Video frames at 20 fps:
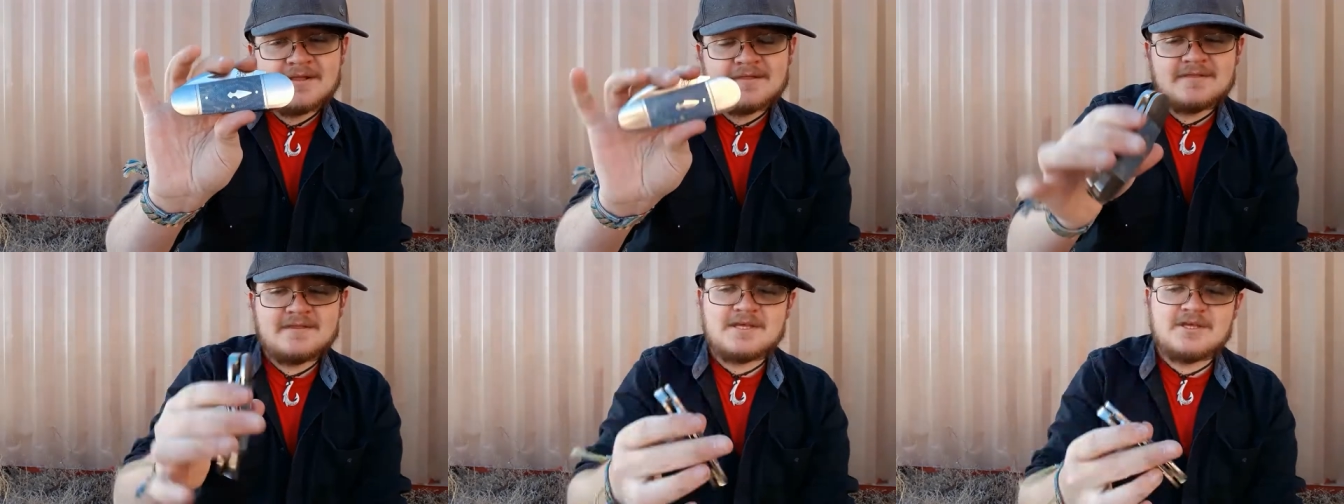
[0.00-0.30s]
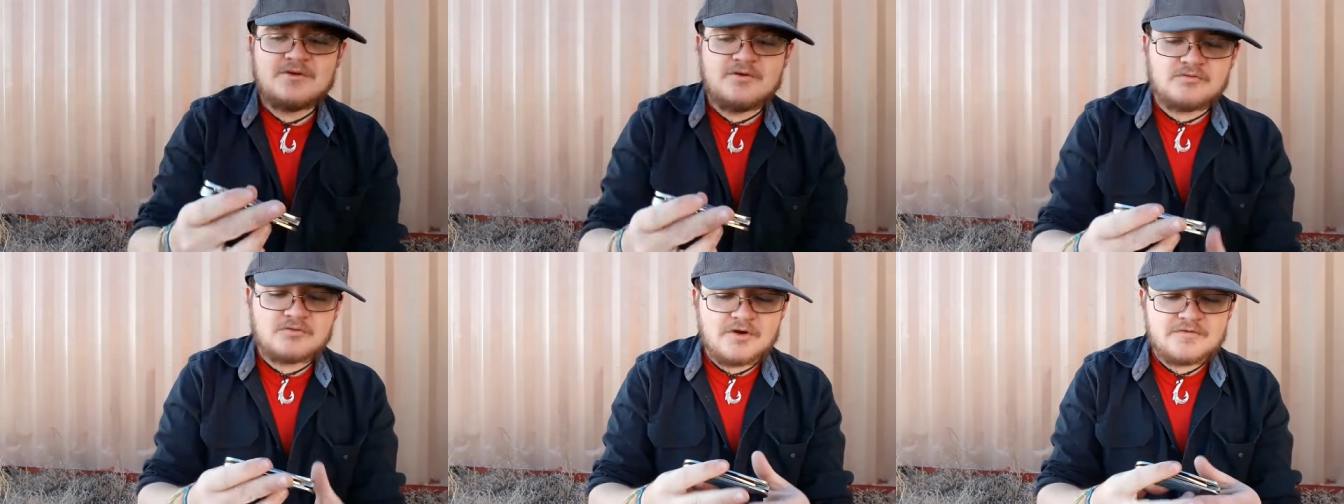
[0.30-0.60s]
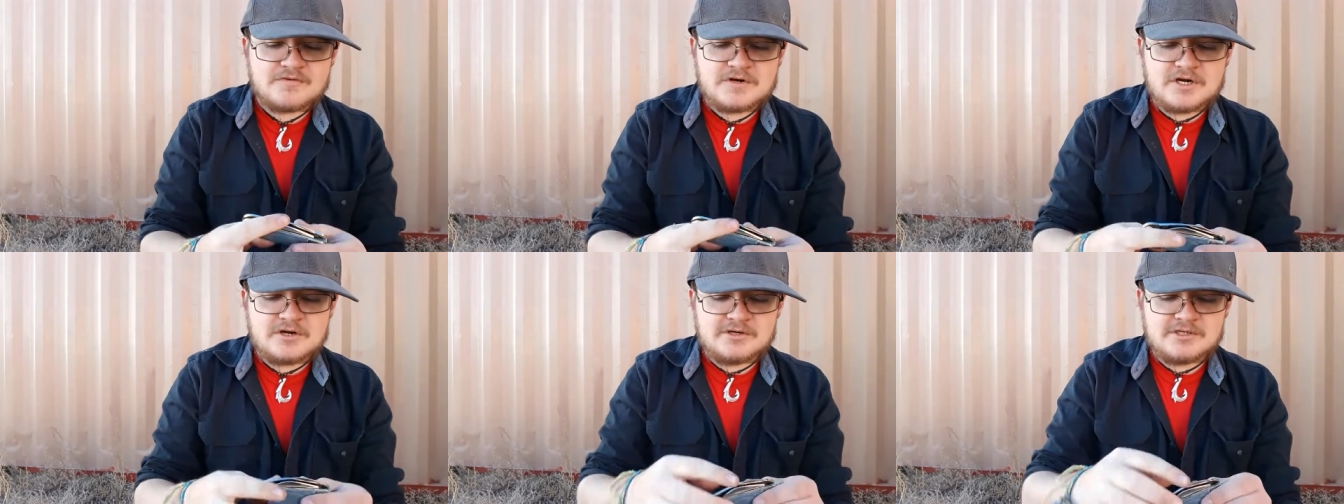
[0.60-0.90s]
The
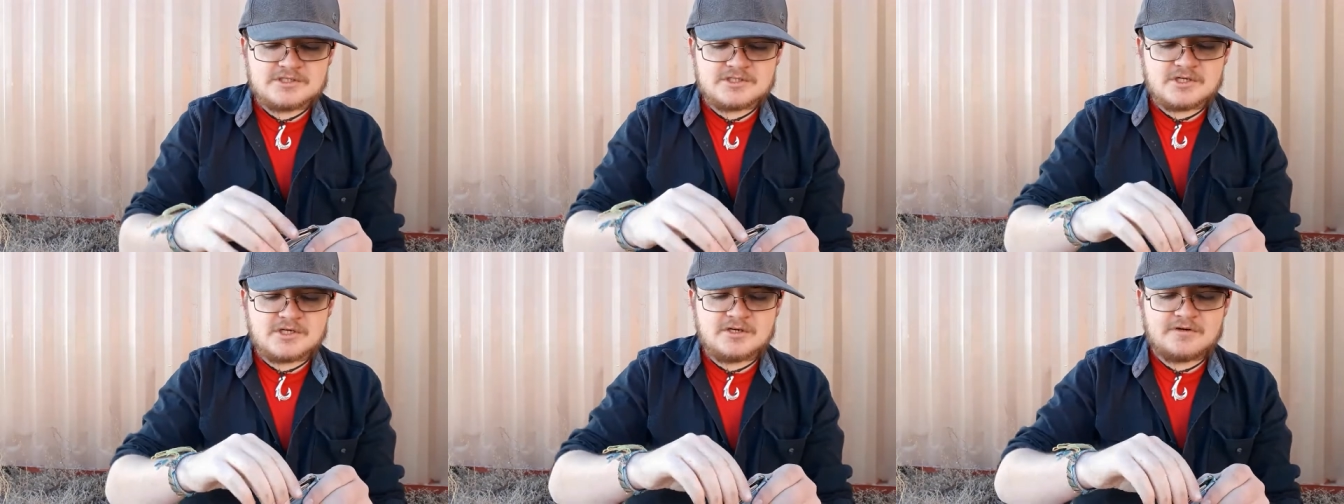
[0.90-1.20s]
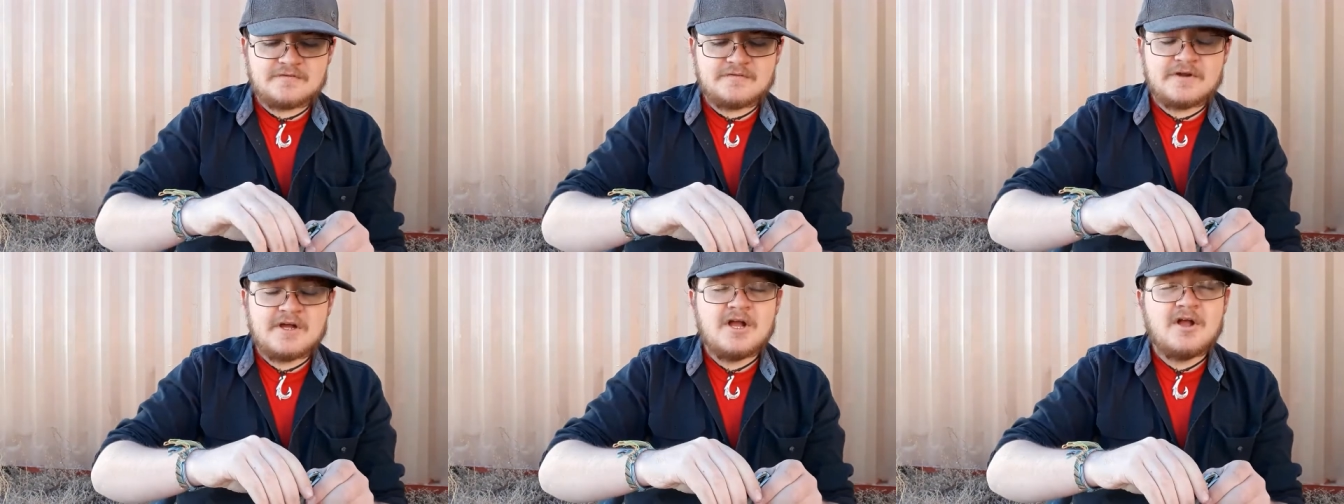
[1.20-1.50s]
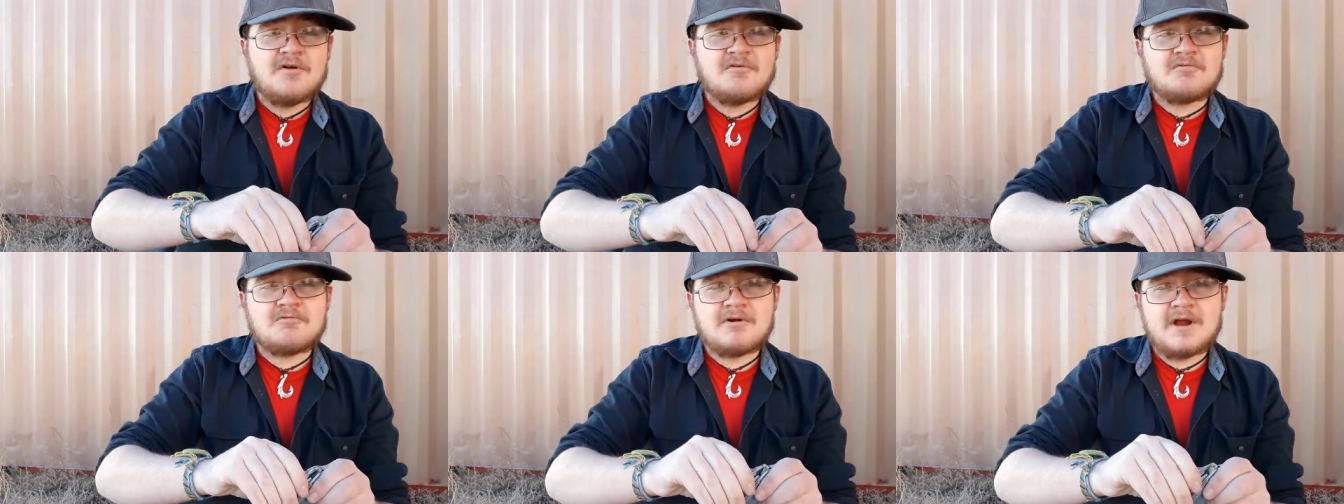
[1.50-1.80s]
Rough Rider Reserve
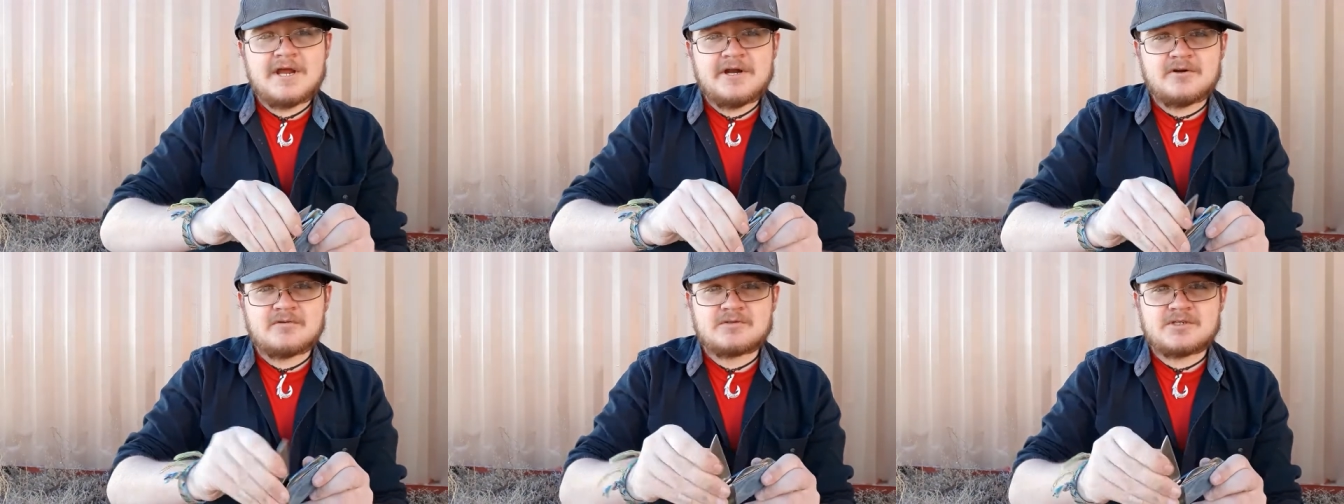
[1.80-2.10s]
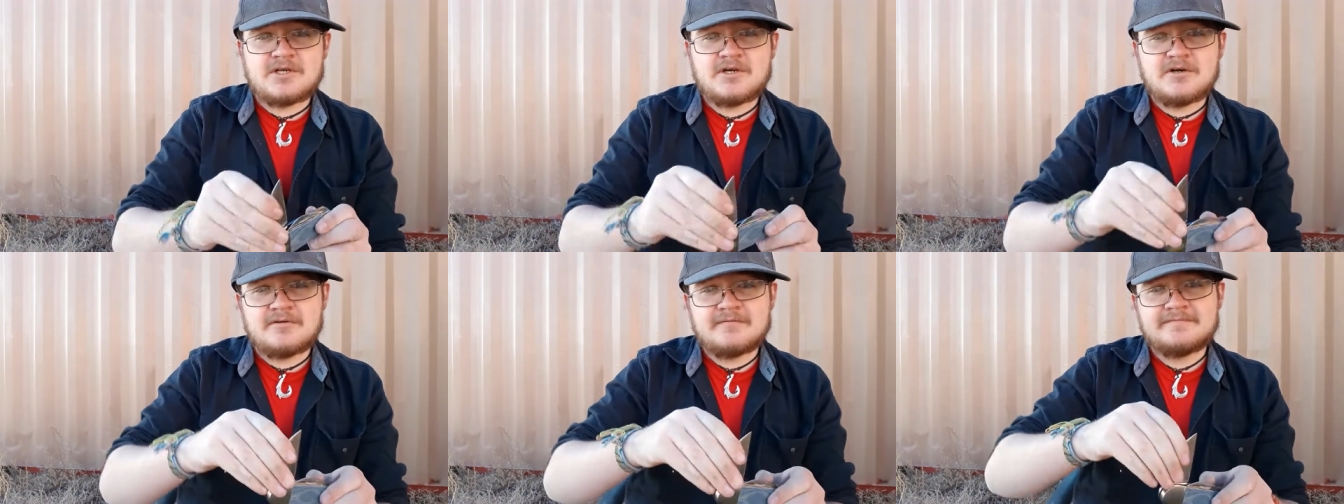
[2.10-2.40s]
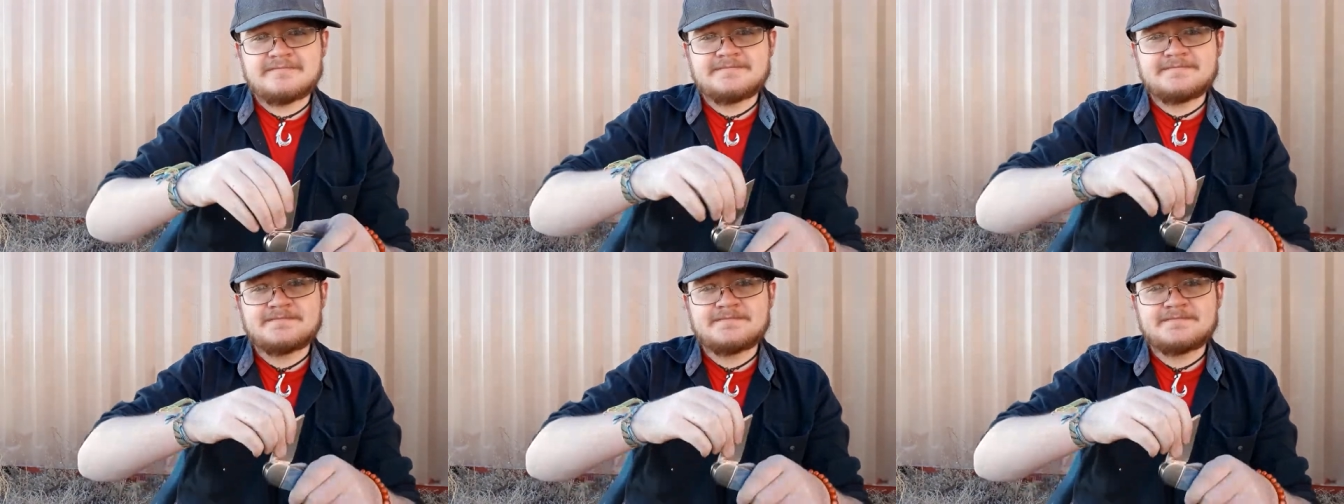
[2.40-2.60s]
Rhino toe.